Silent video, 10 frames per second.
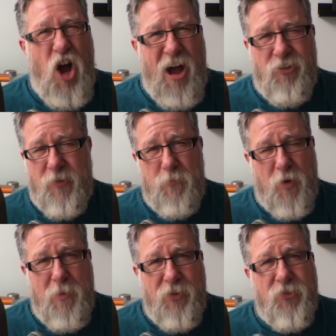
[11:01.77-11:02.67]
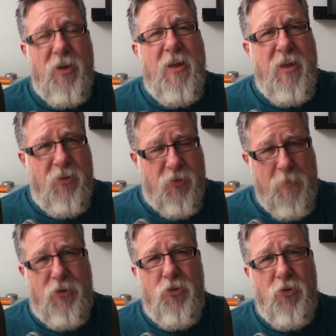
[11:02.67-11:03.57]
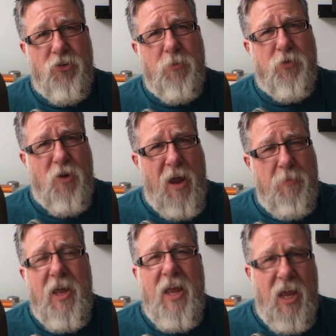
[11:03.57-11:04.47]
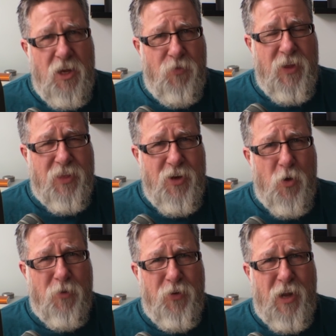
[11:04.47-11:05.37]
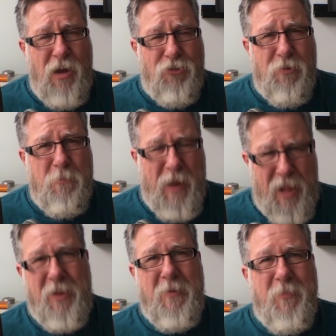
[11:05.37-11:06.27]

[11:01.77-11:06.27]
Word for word: awesome from us is to make sure you're subscribed and you've hit the notification bell